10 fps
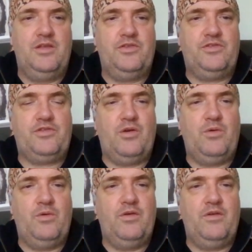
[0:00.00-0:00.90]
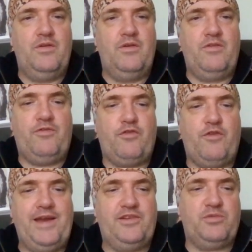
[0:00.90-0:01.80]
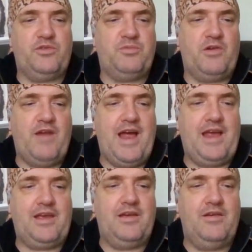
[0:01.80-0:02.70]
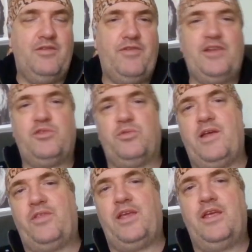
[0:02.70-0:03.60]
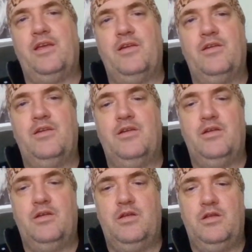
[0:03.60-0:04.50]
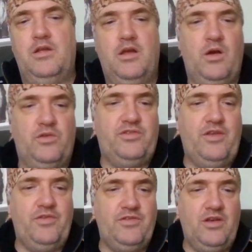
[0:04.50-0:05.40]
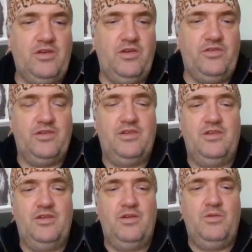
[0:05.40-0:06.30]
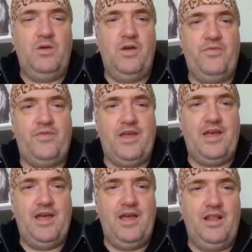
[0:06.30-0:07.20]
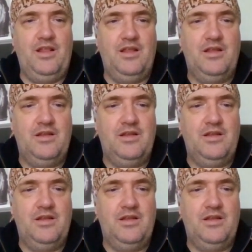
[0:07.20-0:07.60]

so faint was my rack. Faint was without the E. Oh, tiff is not good. What the hell?